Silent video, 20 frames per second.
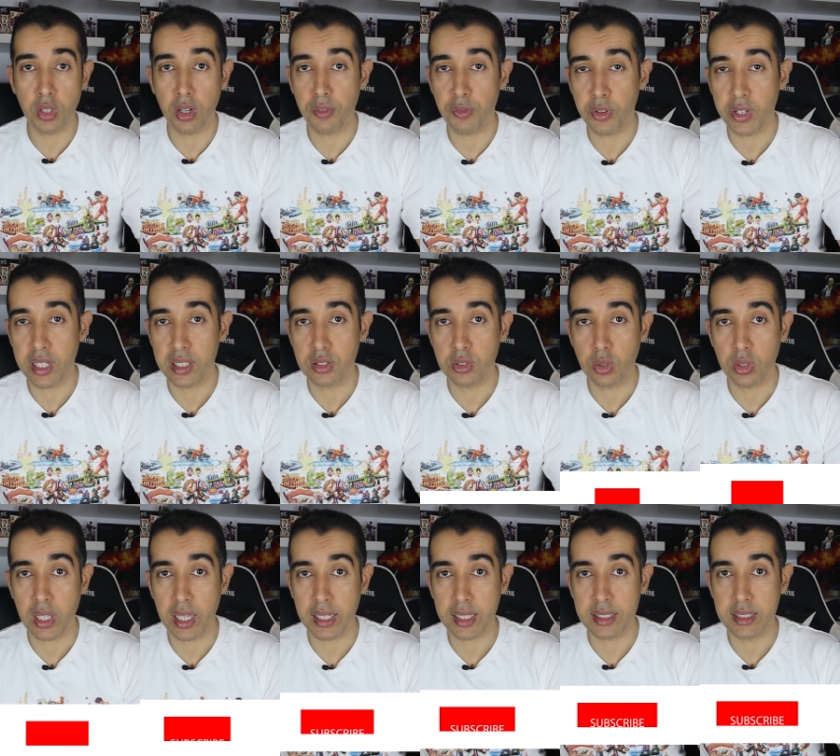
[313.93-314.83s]
Don't forget to
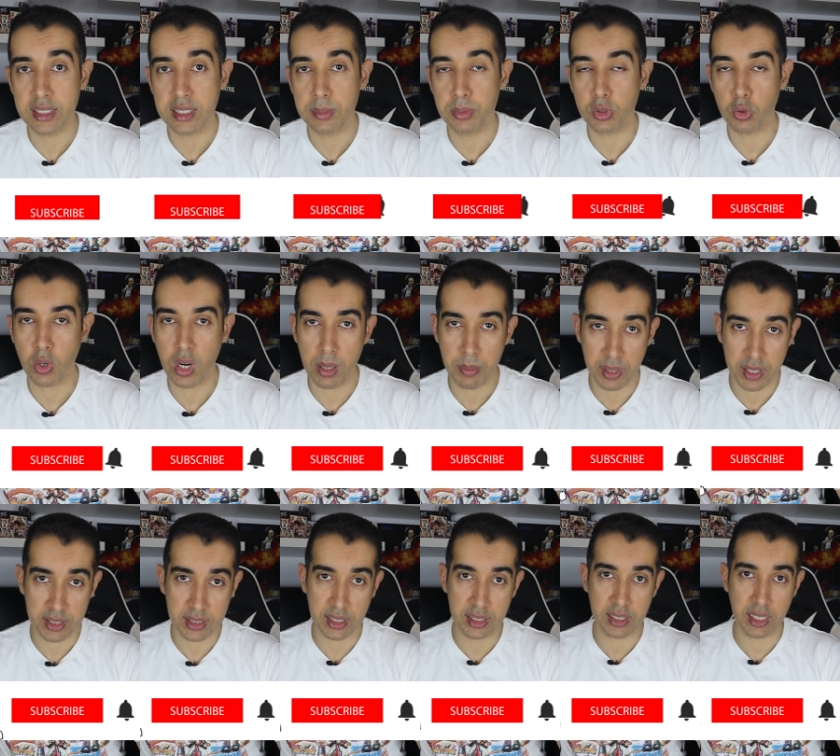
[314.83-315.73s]
like and subscribe,
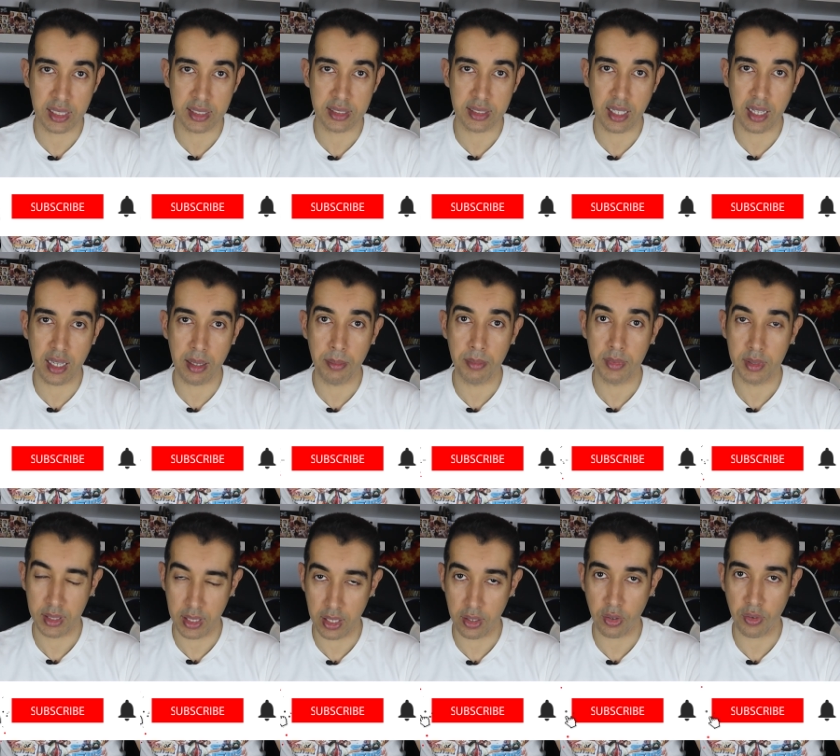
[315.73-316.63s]
and until next time,
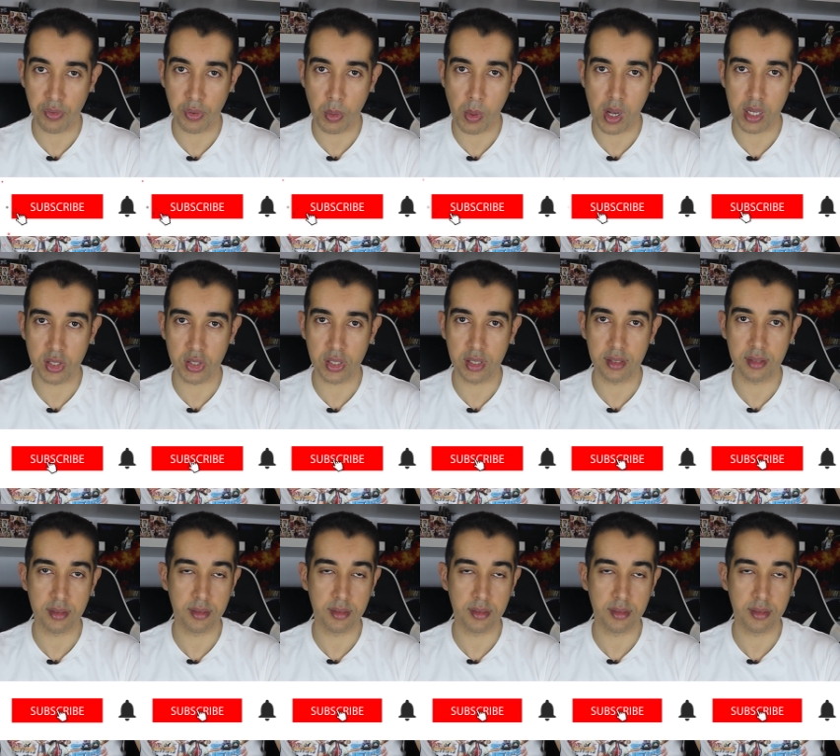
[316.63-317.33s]
thank you for watching.